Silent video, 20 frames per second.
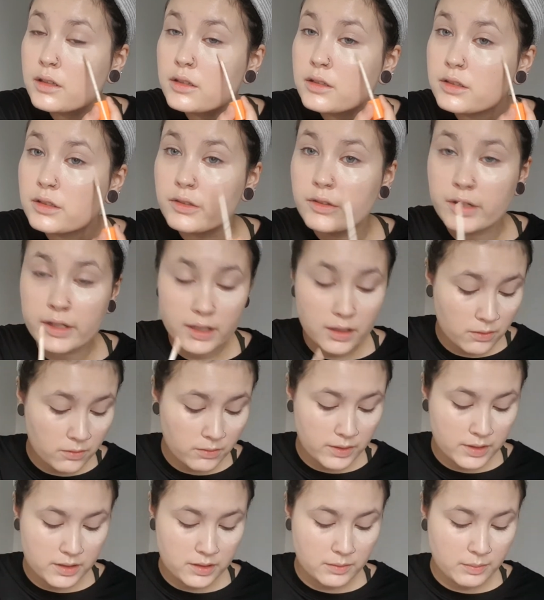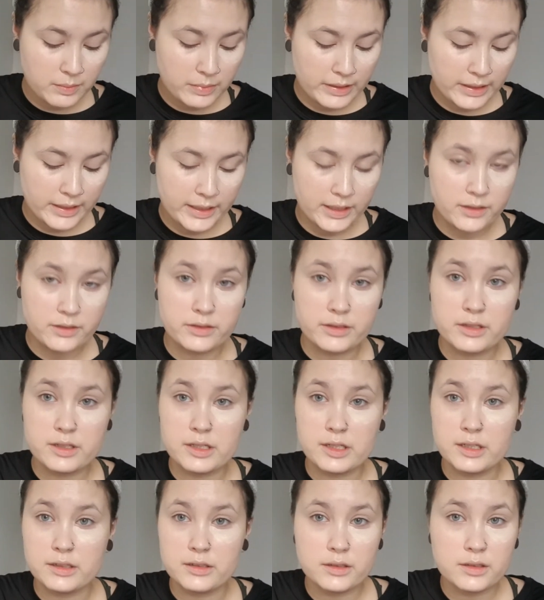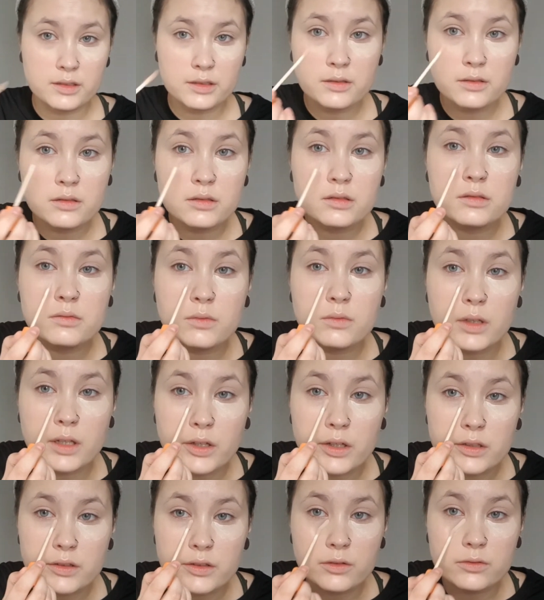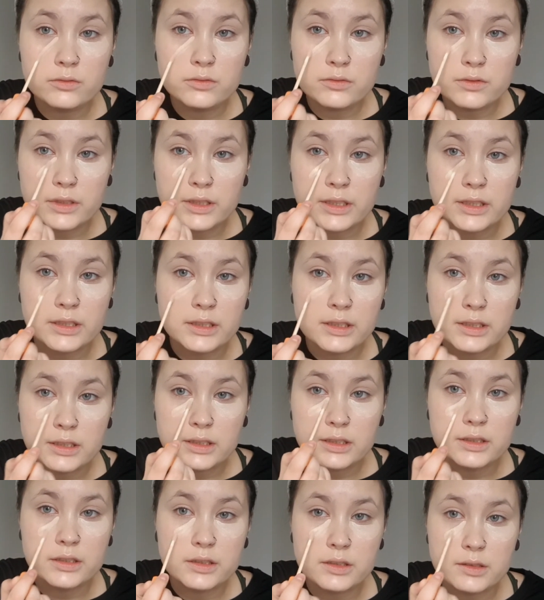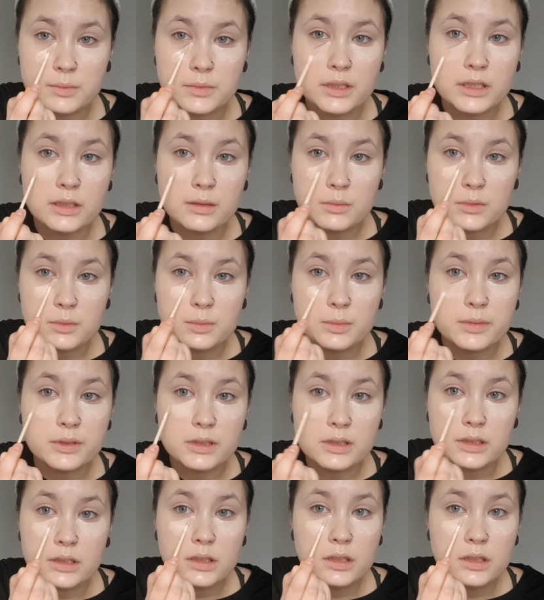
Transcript: So I always apply a concealer. Well, I don't really need it sometimes, but